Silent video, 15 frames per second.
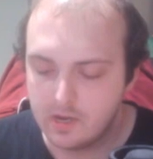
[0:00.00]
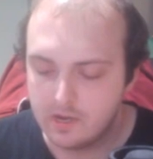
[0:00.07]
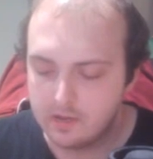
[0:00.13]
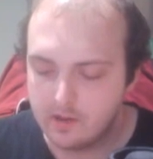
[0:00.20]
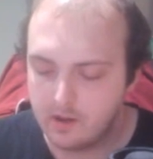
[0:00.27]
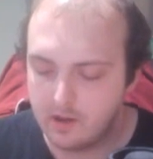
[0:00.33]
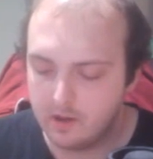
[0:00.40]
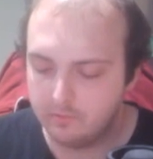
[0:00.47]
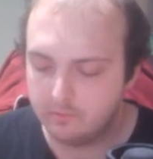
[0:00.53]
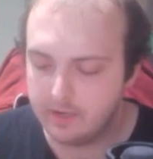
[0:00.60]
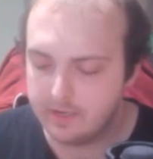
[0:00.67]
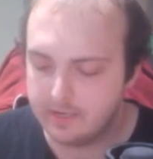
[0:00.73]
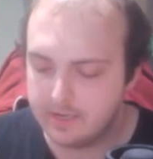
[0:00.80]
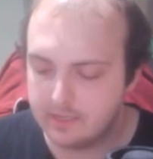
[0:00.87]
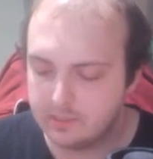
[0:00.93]

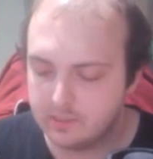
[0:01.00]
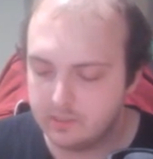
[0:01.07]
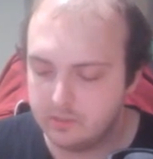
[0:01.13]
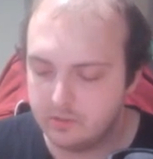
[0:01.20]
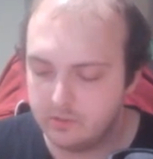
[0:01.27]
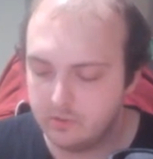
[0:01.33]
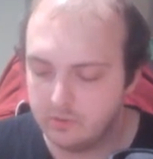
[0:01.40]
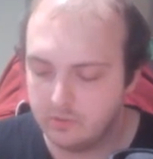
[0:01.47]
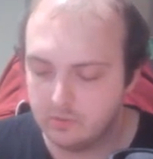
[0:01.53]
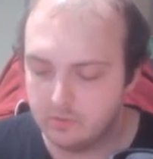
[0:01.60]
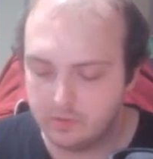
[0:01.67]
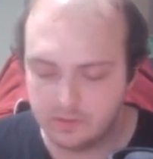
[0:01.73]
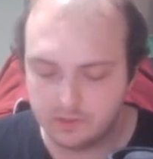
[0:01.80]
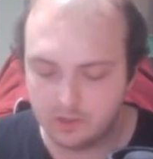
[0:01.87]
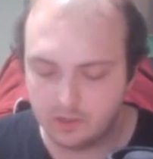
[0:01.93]
right next to
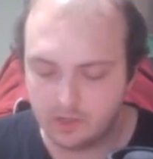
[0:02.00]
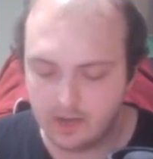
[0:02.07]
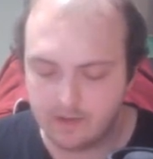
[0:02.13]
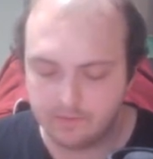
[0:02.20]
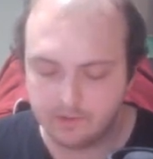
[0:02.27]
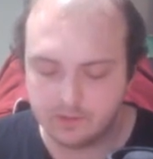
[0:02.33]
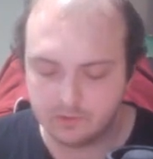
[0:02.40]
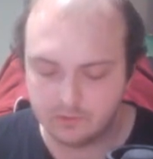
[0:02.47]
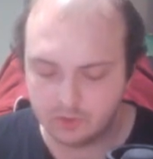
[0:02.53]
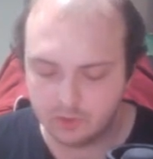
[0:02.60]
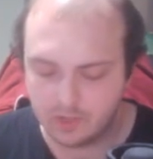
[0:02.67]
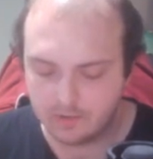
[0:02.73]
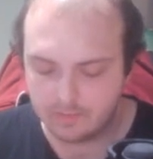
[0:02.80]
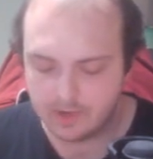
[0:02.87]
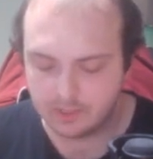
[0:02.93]
the Sarcophagus, which
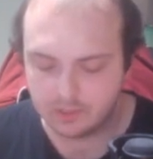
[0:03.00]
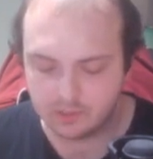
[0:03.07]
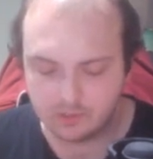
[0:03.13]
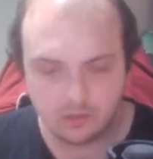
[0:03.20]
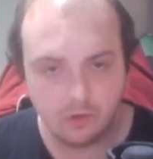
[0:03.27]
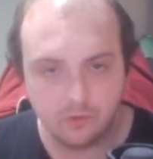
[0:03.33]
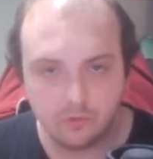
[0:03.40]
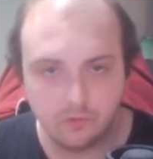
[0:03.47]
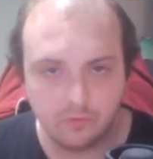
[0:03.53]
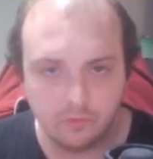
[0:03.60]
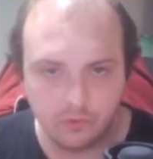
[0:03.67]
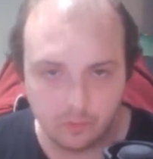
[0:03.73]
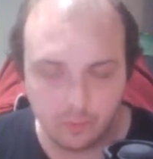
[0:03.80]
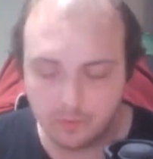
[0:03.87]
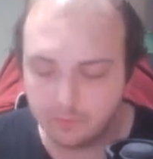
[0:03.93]
I imagine is also
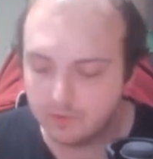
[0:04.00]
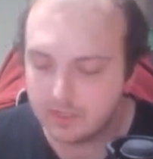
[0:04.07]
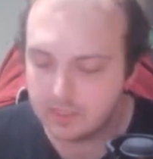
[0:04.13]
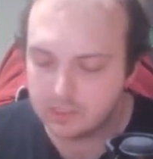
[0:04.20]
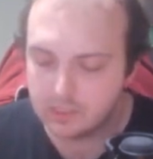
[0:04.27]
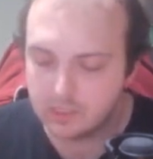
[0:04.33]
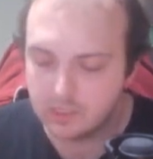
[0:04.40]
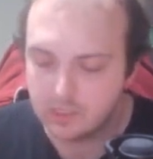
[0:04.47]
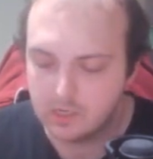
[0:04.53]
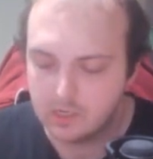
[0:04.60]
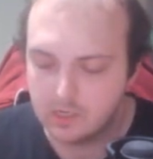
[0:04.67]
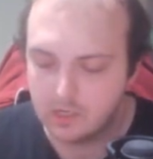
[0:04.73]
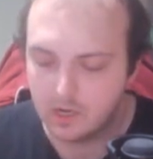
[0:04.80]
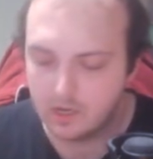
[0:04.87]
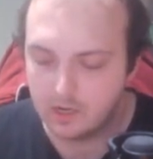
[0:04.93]
somewhat pricey.
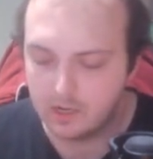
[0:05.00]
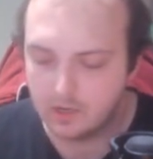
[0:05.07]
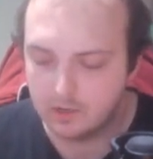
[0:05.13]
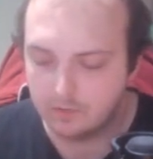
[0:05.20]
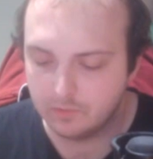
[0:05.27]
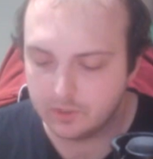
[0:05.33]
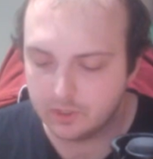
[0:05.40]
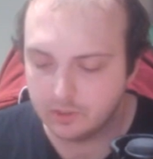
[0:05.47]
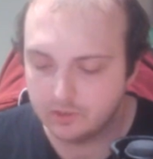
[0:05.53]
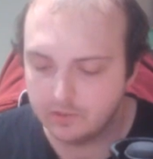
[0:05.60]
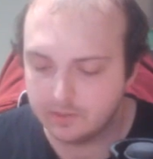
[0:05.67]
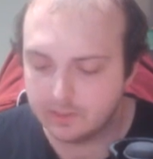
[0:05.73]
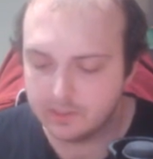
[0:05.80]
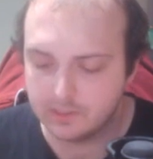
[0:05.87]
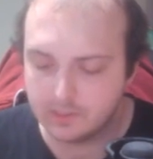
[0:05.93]
Return to
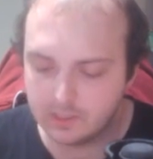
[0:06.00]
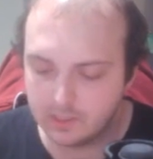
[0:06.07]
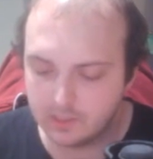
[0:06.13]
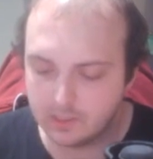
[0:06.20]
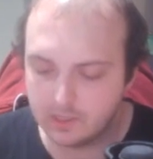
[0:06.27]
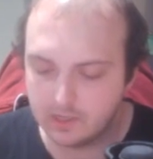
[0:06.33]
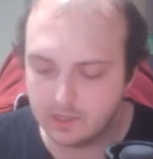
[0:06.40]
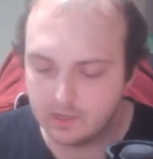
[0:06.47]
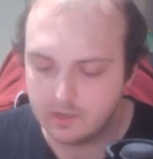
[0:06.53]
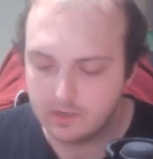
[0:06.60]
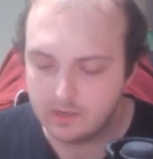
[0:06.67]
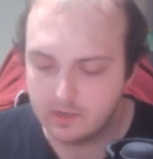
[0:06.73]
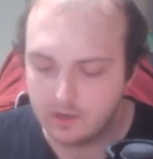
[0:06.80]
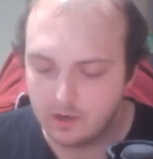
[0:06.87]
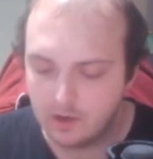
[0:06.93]
the Testina,
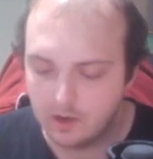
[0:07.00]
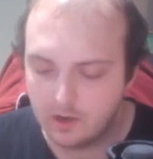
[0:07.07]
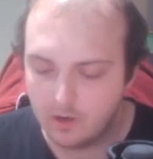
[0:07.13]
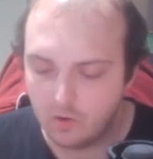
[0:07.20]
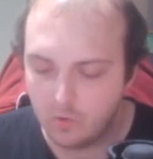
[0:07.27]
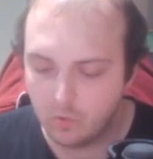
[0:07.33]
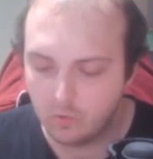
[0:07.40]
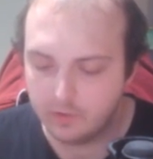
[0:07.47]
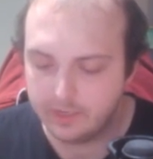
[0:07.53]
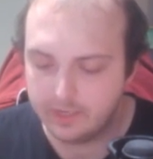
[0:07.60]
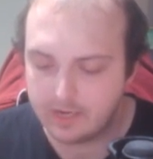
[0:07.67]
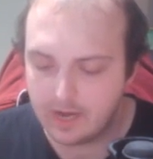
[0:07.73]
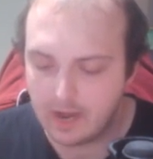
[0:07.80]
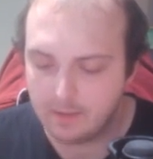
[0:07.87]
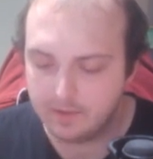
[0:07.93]

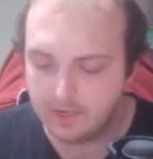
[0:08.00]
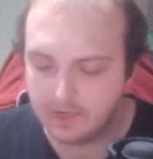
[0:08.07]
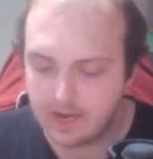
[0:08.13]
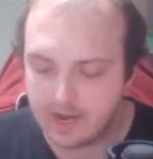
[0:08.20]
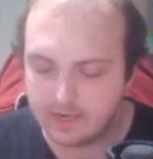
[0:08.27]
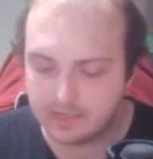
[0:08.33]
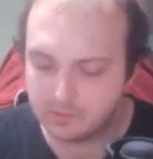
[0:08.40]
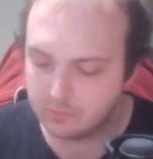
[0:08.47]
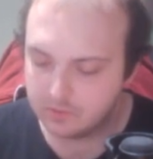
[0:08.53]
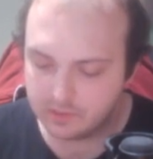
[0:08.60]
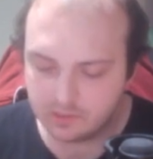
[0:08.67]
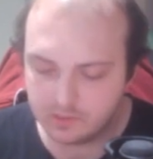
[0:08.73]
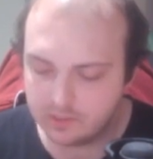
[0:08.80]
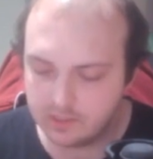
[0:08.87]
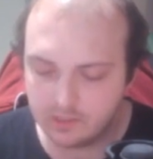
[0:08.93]
Origami Goddess. We're
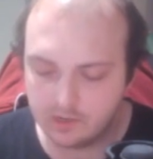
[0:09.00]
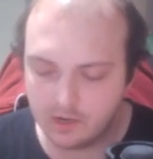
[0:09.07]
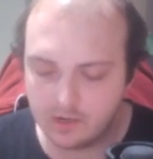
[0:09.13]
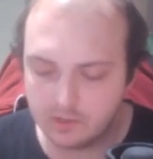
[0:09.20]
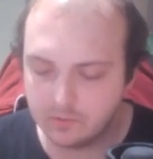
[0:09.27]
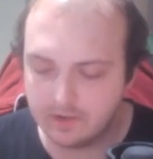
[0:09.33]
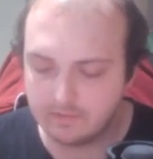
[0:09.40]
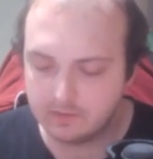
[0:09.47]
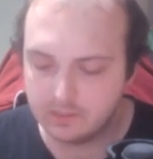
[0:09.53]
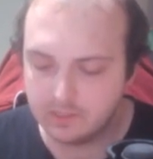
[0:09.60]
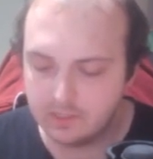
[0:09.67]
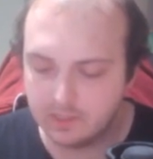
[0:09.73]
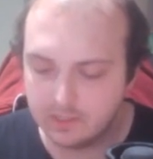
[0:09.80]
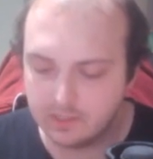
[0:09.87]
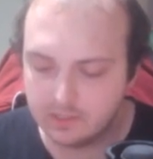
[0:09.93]
still seeing cards we haven't
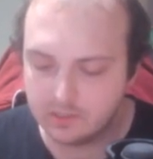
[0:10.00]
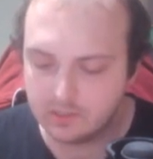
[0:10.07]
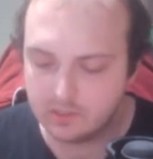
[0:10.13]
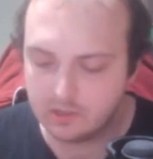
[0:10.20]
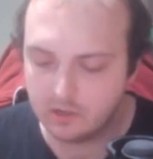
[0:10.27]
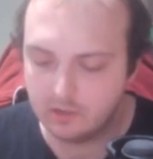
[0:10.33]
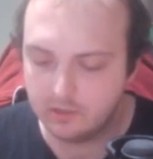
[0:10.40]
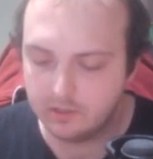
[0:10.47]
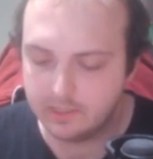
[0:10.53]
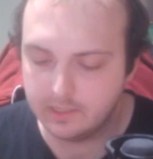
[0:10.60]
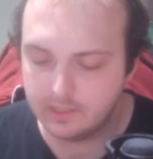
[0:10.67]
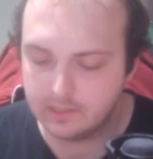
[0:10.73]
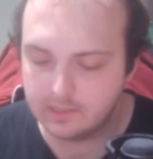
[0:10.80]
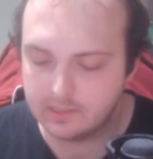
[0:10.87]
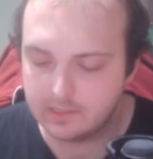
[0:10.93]
seen yet.
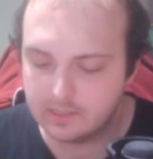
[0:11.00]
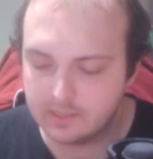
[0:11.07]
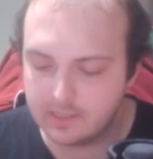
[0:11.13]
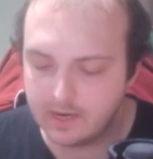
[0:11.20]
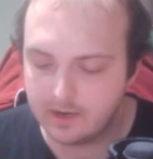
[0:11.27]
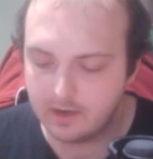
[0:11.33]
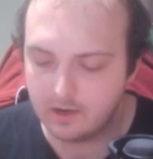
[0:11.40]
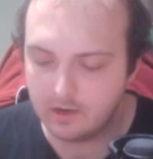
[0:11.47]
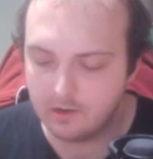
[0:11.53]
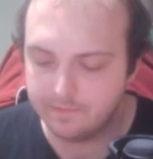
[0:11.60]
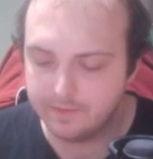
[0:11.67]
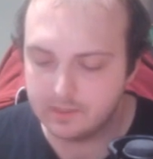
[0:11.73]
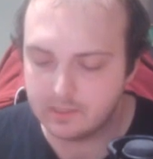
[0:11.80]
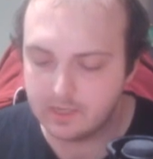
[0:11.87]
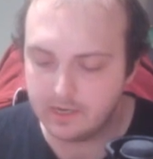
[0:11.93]
Startling Stare
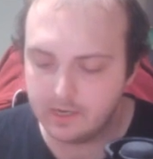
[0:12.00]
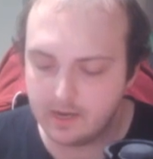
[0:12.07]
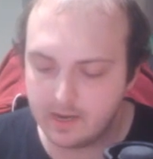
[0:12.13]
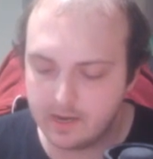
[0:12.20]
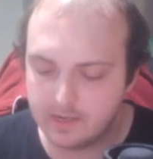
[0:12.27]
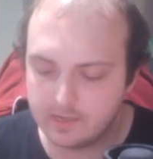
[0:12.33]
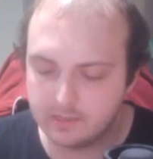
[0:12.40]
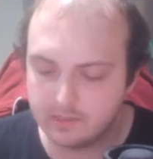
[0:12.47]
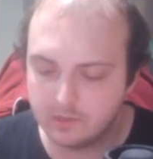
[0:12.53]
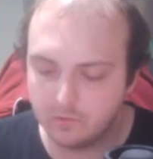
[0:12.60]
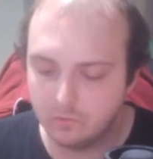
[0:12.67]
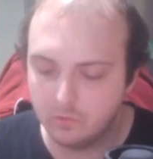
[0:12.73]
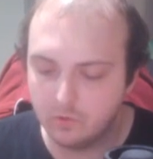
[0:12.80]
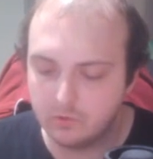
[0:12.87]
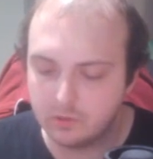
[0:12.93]
of the Snake Eyes,
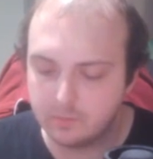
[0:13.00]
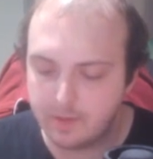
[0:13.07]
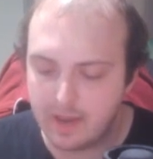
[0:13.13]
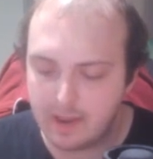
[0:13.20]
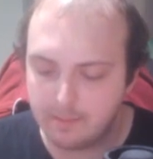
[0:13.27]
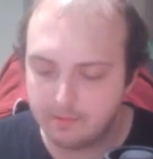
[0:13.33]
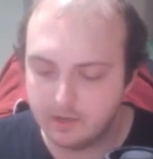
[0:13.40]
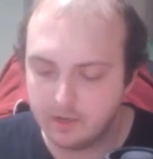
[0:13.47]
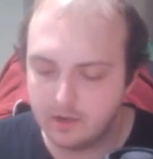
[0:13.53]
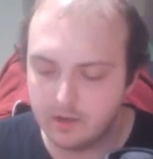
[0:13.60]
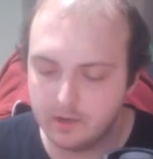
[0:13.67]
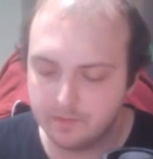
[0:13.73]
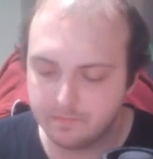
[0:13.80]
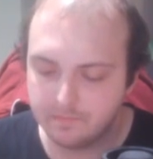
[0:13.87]
Rose Papillon,